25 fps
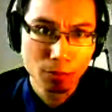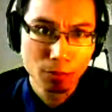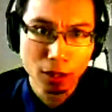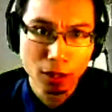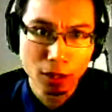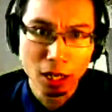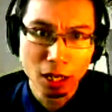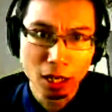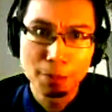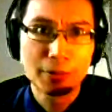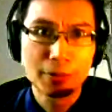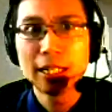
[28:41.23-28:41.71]

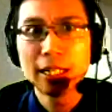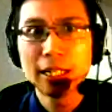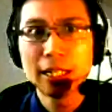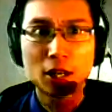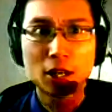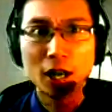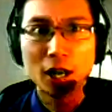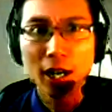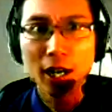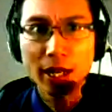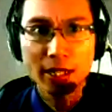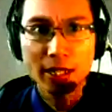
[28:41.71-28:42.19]
updated
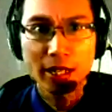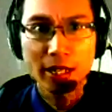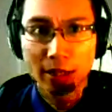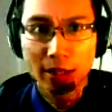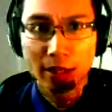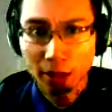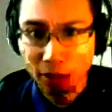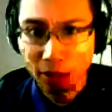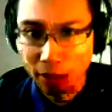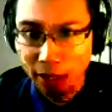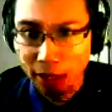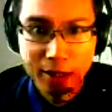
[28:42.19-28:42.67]
content.
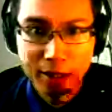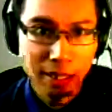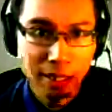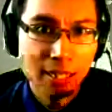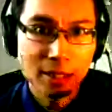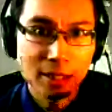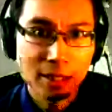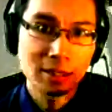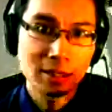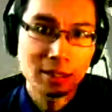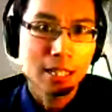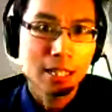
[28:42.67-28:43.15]
Let,
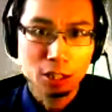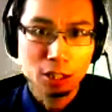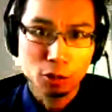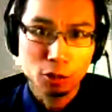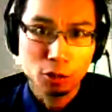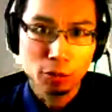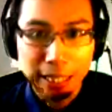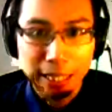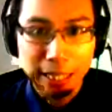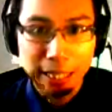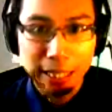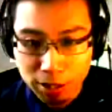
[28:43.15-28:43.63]
that's that's
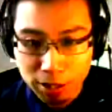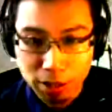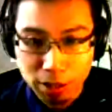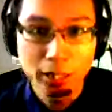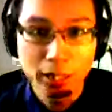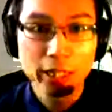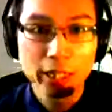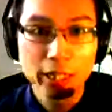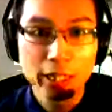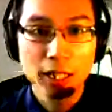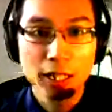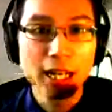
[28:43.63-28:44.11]
great. Let's
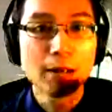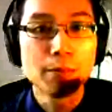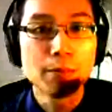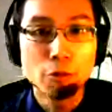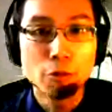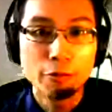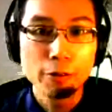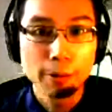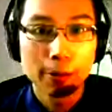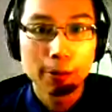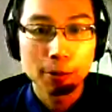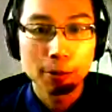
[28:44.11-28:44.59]
let's kind of
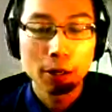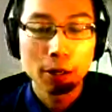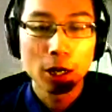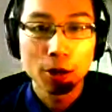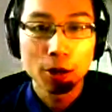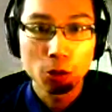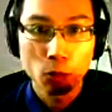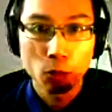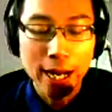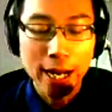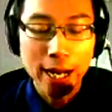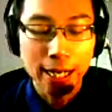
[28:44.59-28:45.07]
move up on
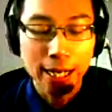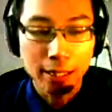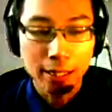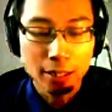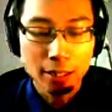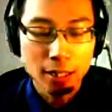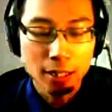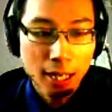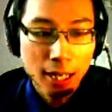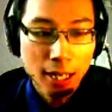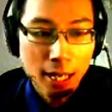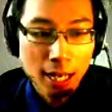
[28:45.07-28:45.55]
the ranks.
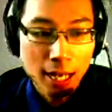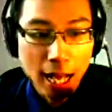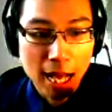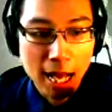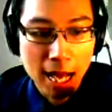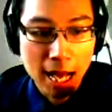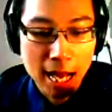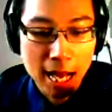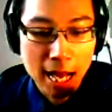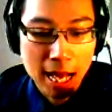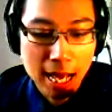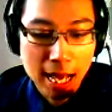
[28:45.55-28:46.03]

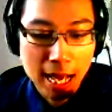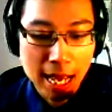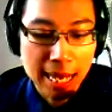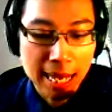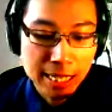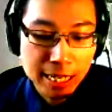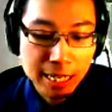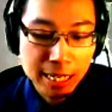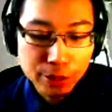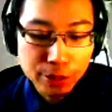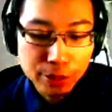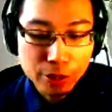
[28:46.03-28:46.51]
Uh, and
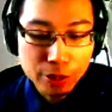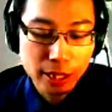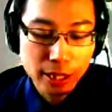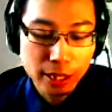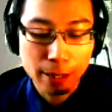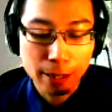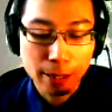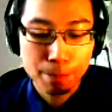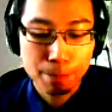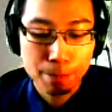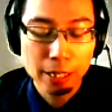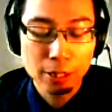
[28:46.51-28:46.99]
another thing
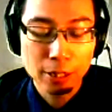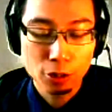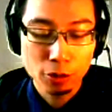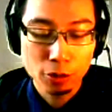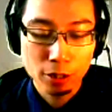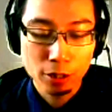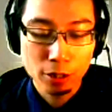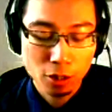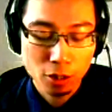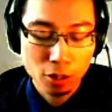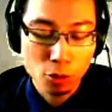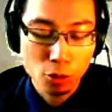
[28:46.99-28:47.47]
that
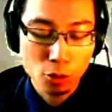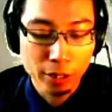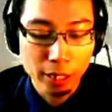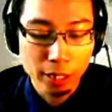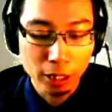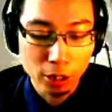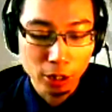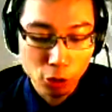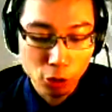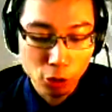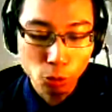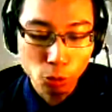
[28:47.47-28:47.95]
Pinterest or that
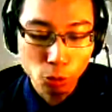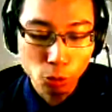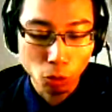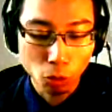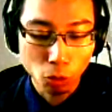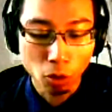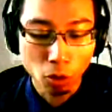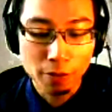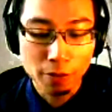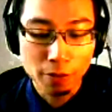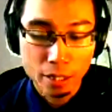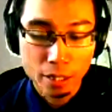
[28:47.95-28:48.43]
Google
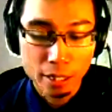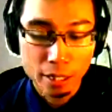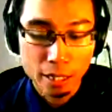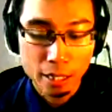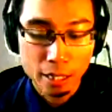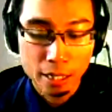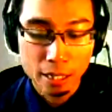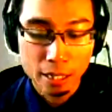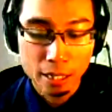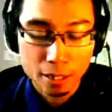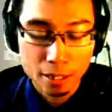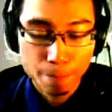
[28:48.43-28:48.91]
loves
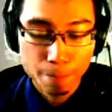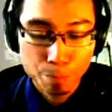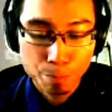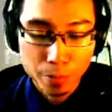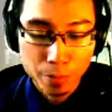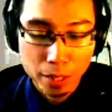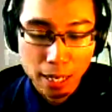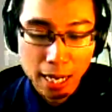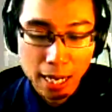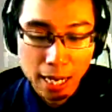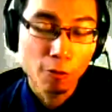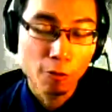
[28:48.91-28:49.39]
is
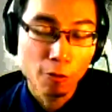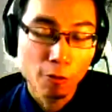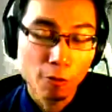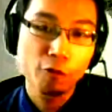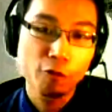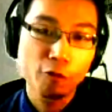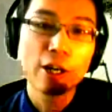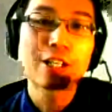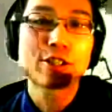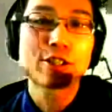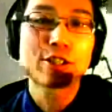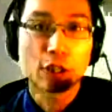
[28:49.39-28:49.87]
how
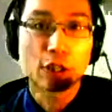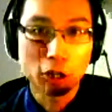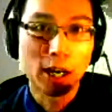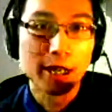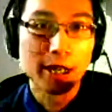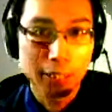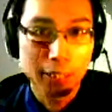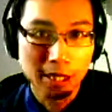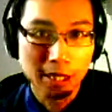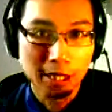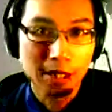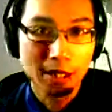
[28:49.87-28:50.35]
fresh the
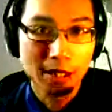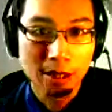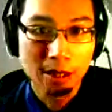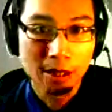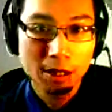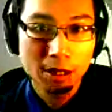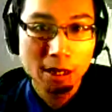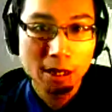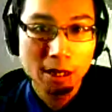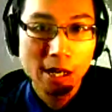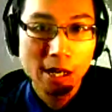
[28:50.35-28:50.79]
content is.